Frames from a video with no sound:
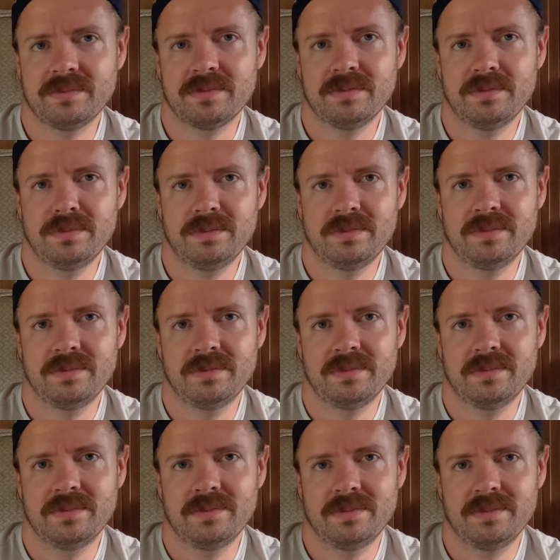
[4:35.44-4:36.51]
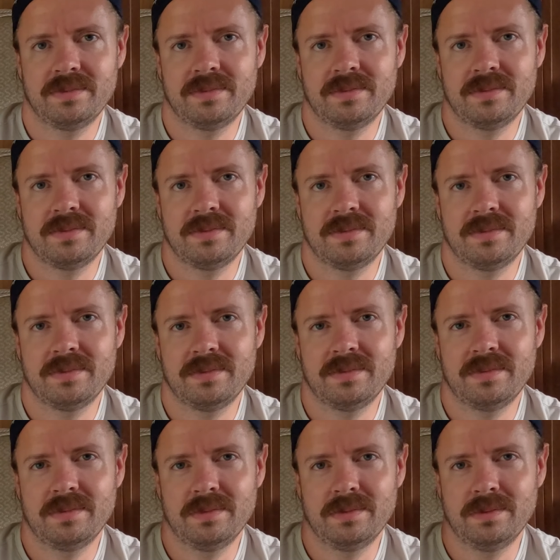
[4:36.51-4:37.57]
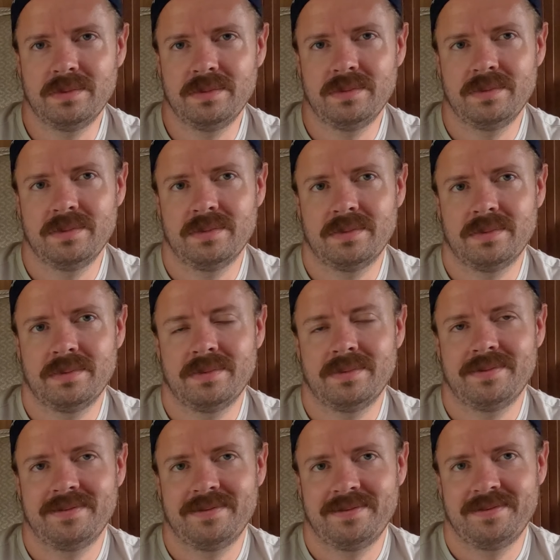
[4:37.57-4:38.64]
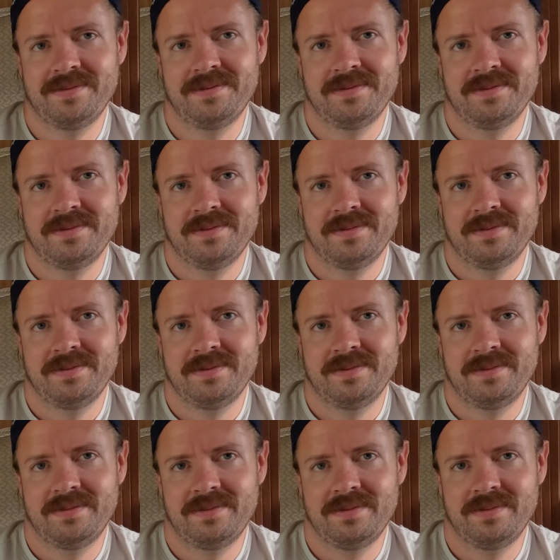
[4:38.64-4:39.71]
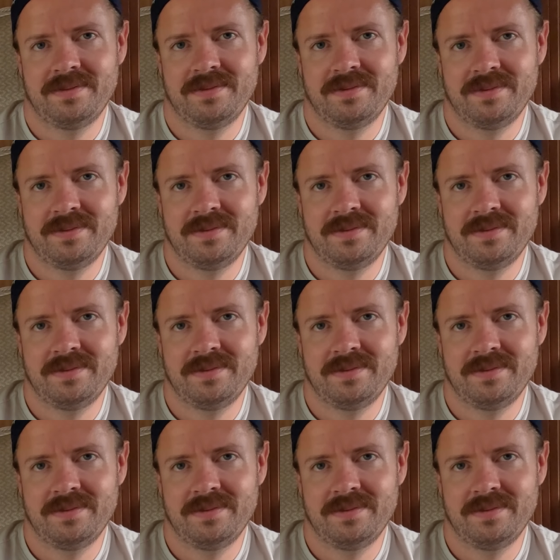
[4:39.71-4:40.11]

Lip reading: (not speaking)